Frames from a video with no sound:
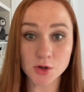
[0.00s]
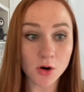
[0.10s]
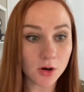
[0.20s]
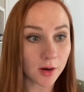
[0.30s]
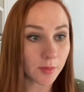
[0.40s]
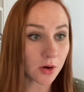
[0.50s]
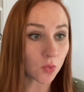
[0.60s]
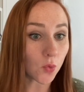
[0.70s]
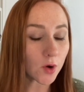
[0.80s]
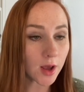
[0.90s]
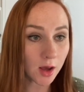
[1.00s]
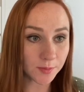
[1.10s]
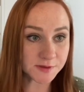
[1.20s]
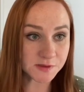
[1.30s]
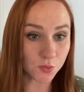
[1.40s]
talk about what
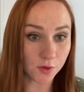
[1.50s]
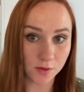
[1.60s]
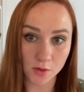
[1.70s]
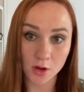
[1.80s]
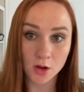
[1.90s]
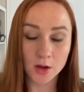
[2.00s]
happens with the